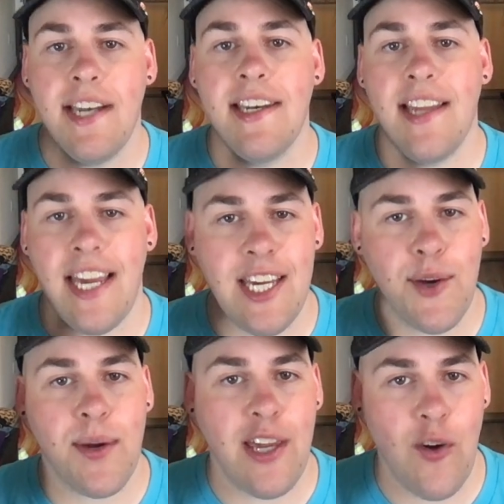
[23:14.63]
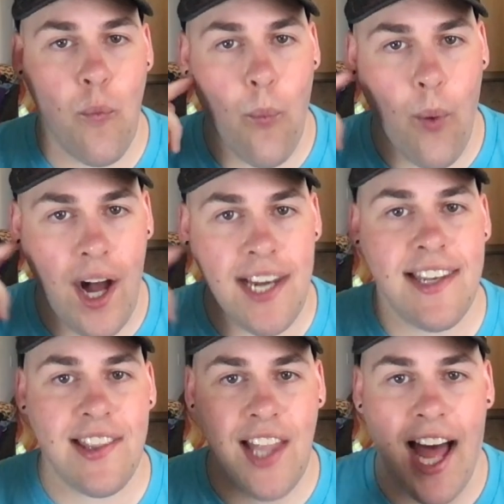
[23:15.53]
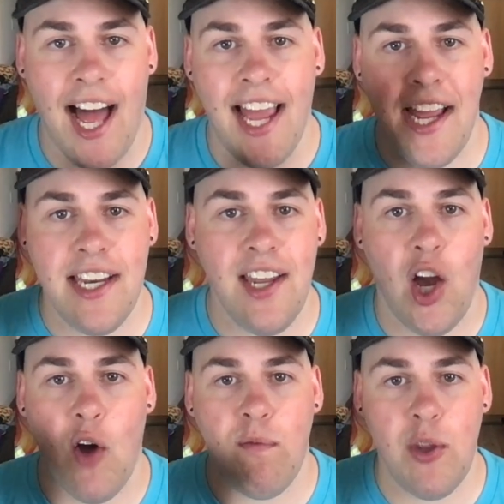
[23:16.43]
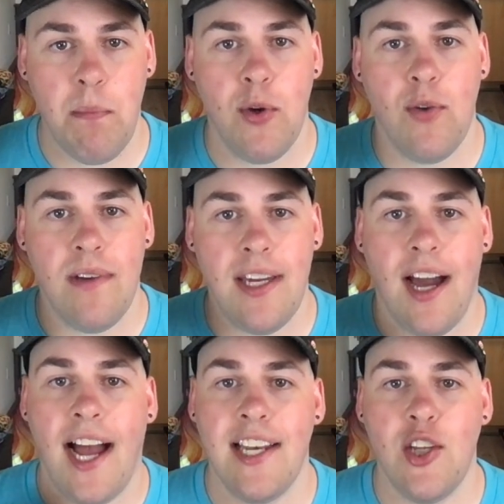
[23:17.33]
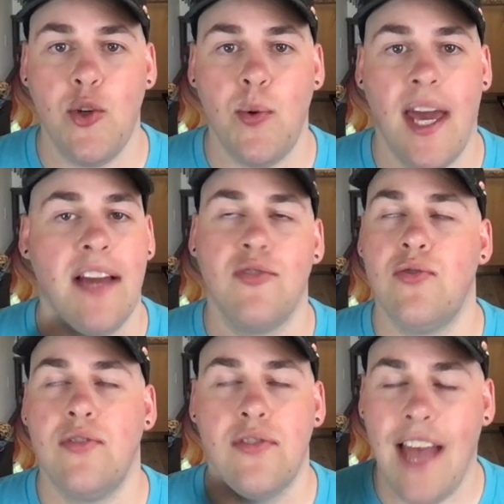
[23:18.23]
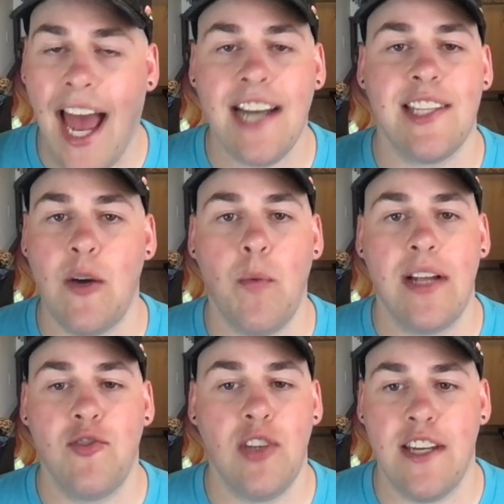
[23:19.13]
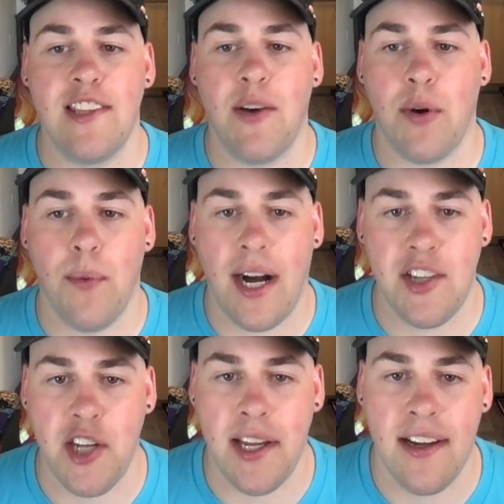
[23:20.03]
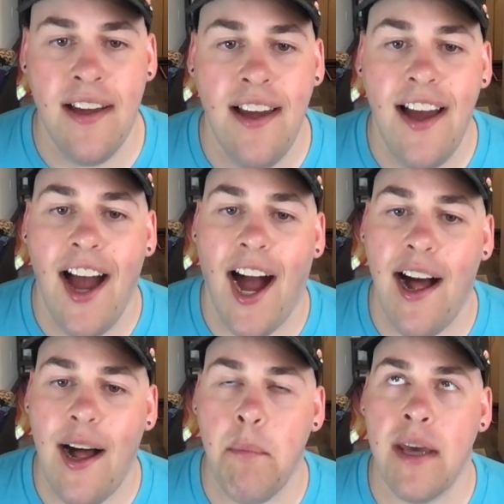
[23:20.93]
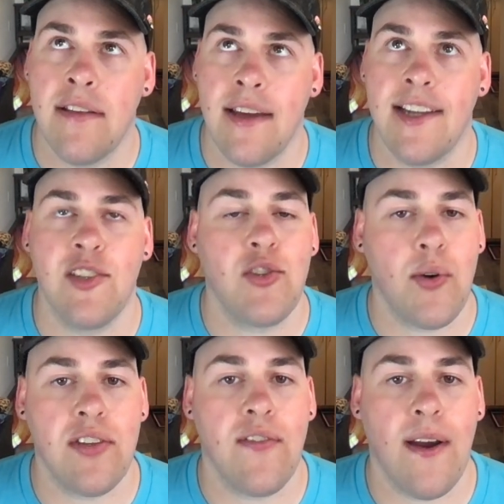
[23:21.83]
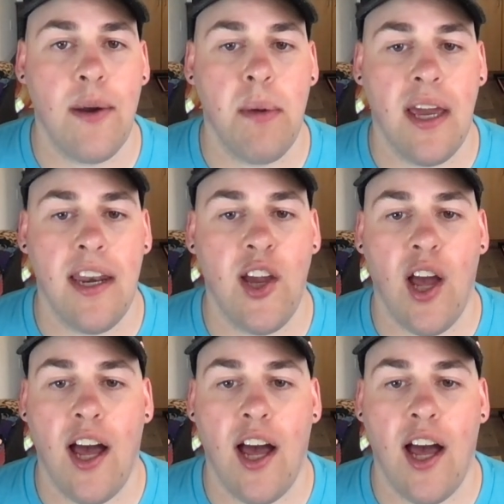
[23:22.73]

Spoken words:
hearing one line of the movie, I knew exactly what scene they were watching. And it's towards the very beginning,